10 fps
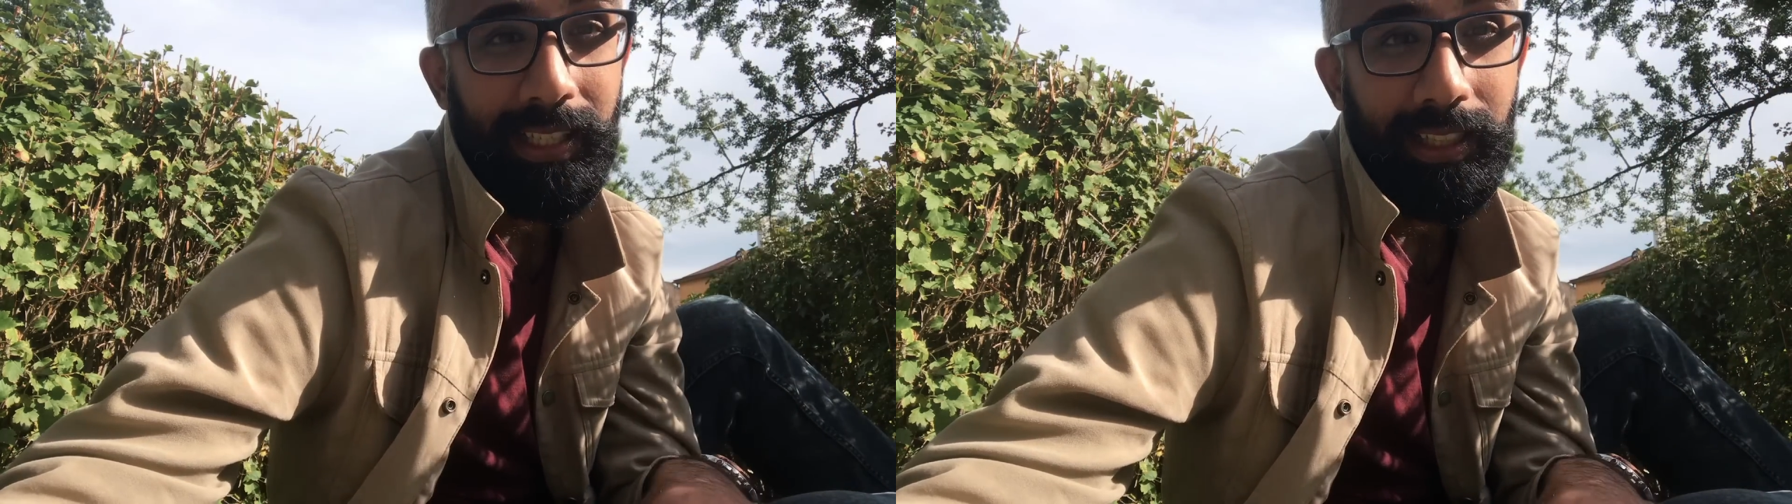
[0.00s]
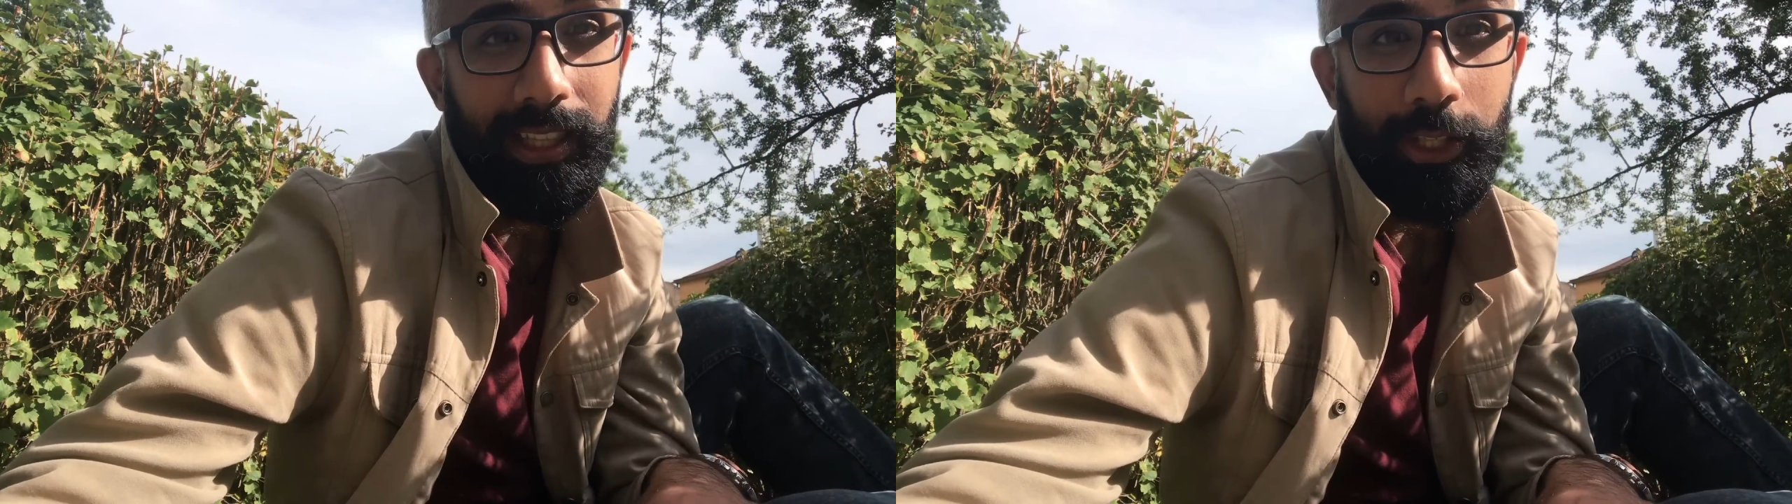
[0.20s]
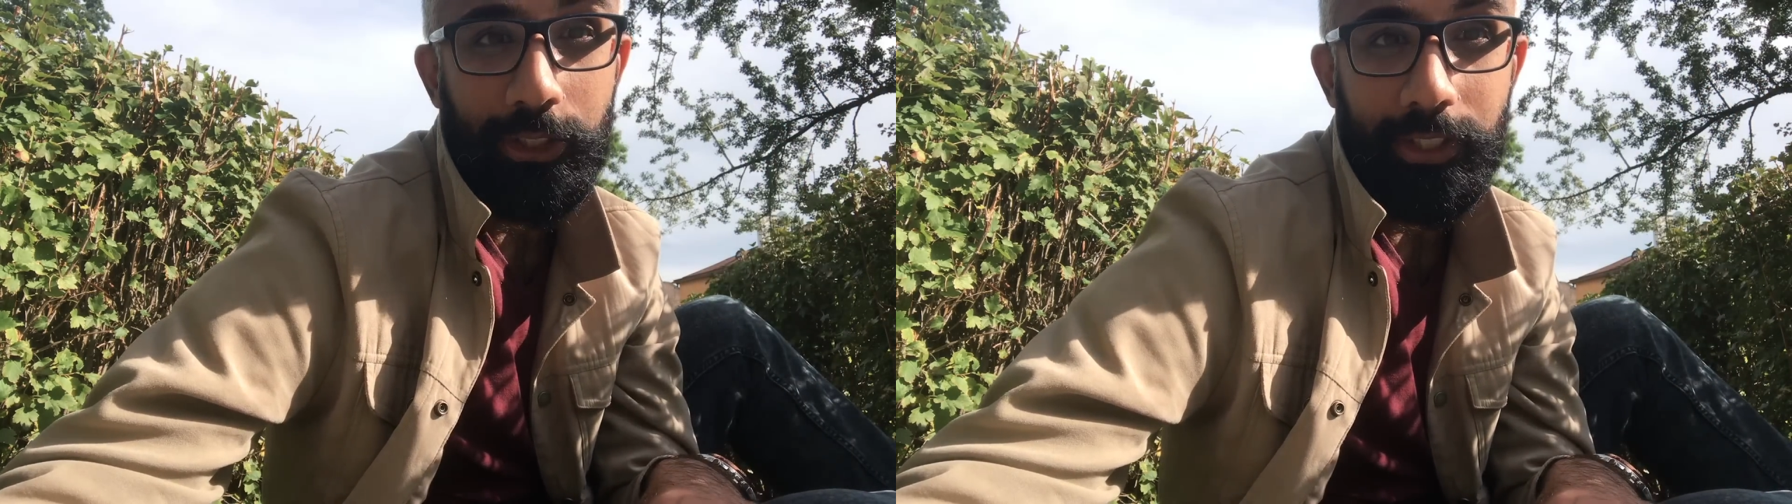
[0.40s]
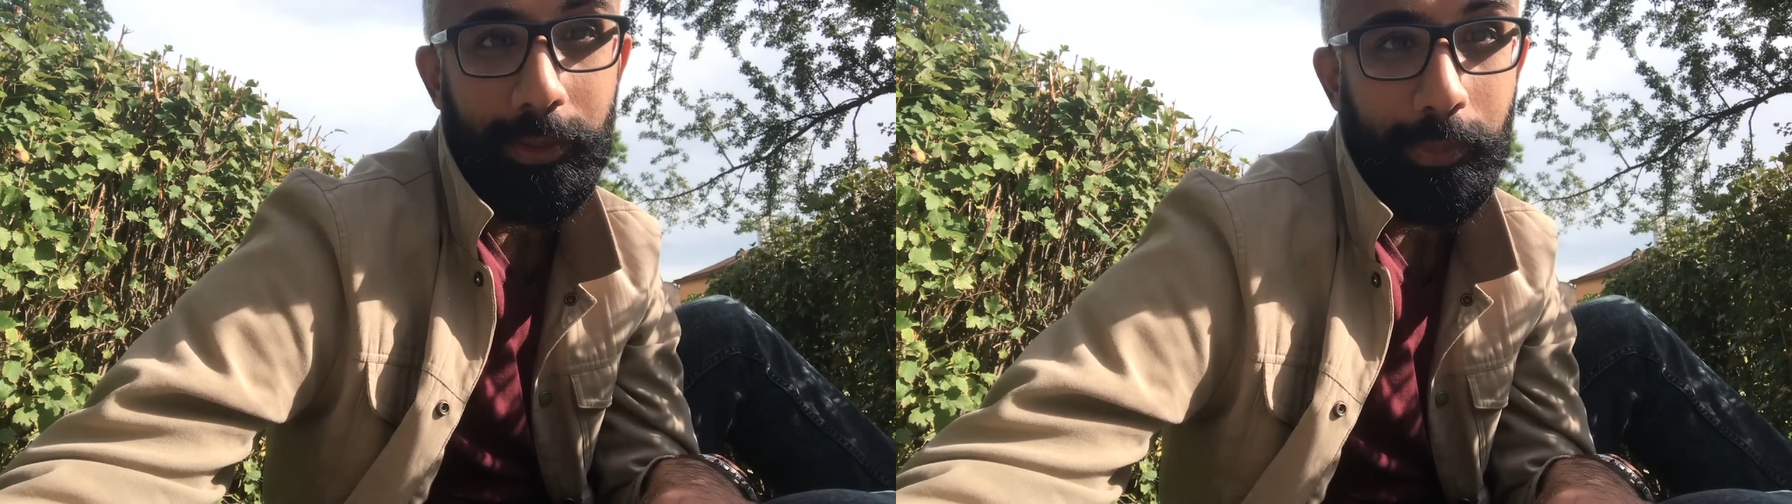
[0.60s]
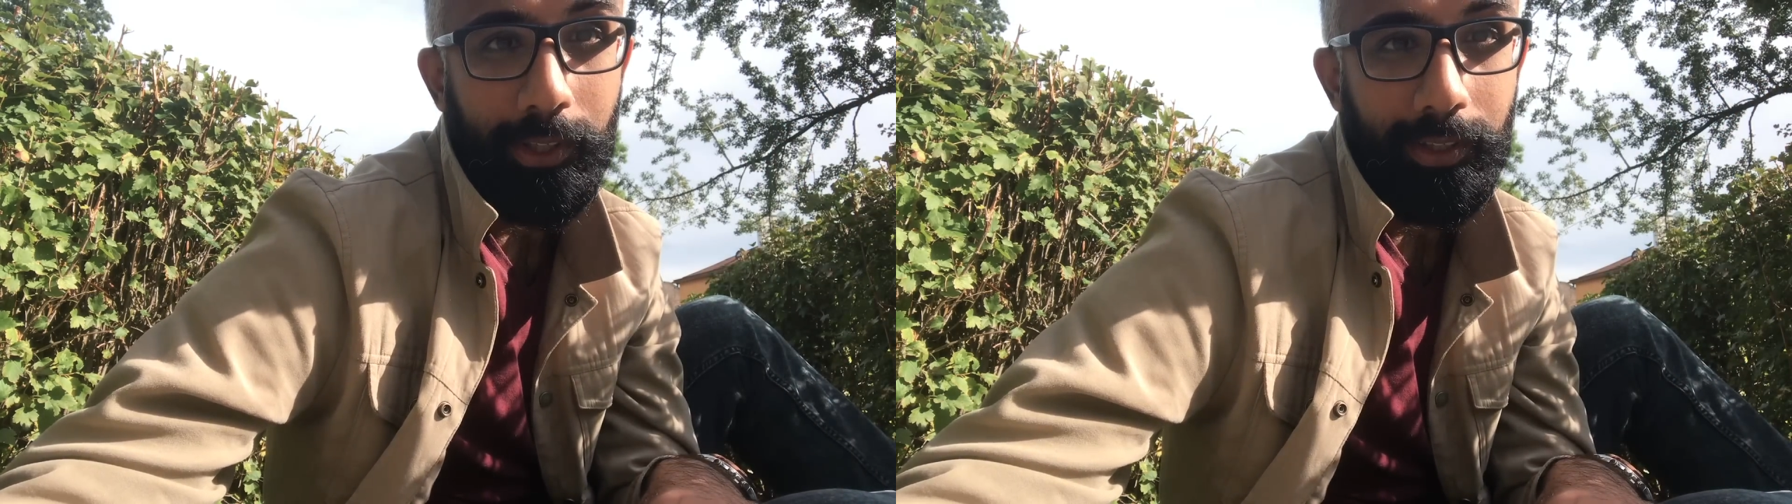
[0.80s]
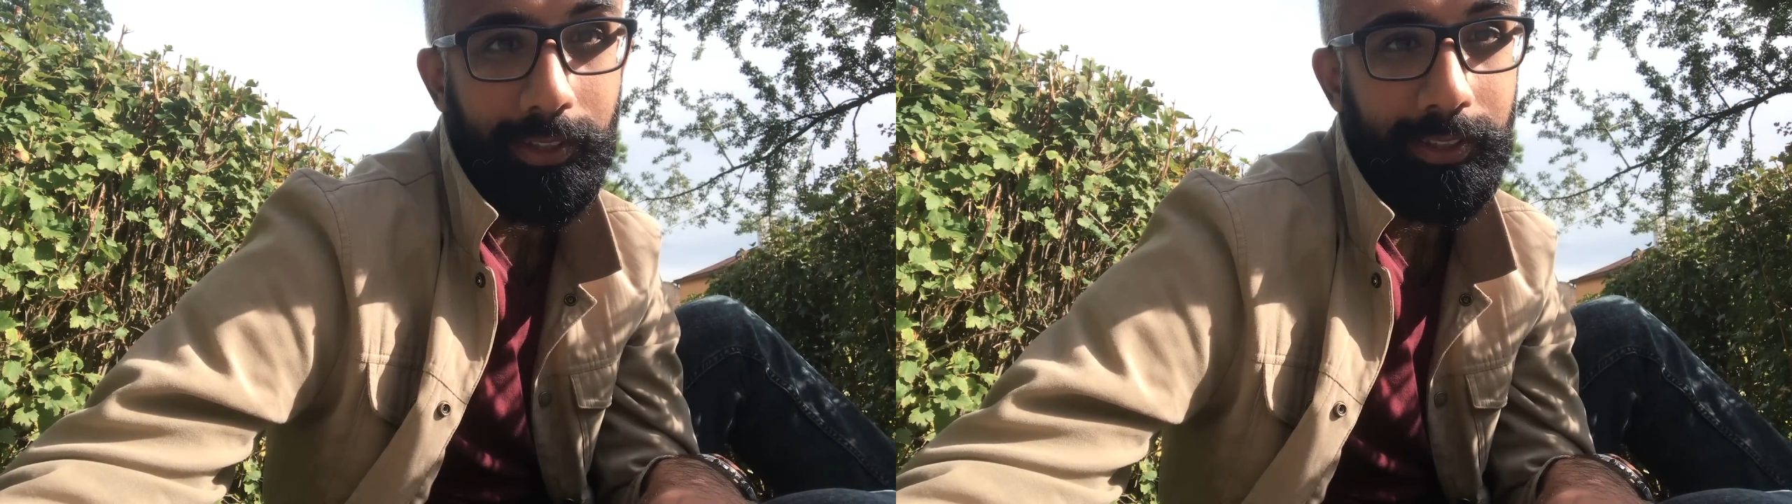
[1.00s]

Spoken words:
lights in the park.